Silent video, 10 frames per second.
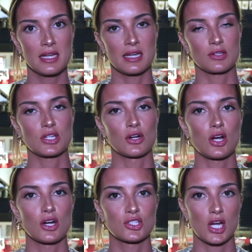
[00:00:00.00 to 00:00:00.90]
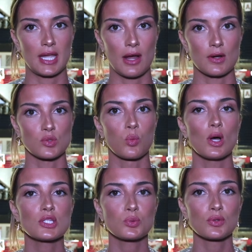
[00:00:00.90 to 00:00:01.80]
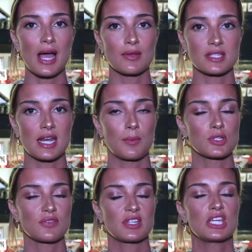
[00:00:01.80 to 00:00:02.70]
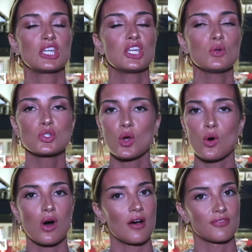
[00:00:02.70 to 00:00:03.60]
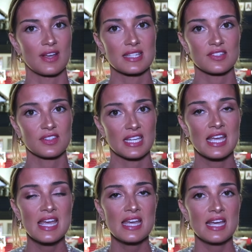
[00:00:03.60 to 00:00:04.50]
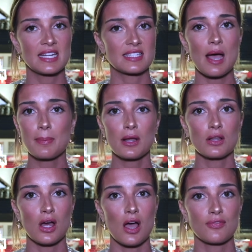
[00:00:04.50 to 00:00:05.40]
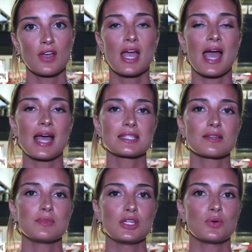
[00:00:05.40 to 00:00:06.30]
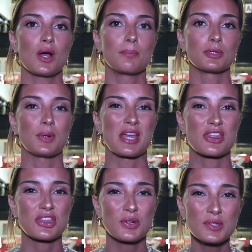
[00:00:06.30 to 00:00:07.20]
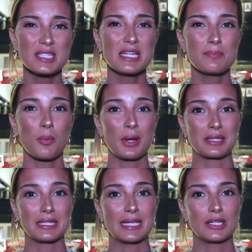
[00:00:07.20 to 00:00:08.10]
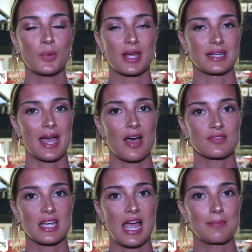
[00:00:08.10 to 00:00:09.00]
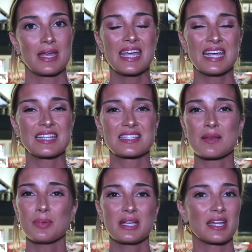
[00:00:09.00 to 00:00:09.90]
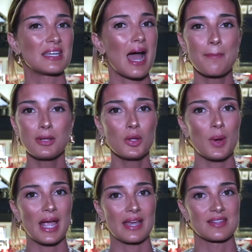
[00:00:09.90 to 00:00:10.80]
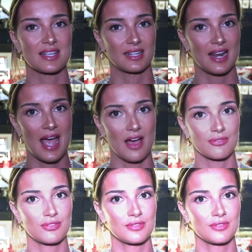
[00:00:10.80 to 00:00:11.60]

Now, star guard Chuck Harris was ruled out tonight, which left a huge hole offensively. And to top it all off, SMU blew a 13-point lead going into halftime and simply could not pull away in the second half.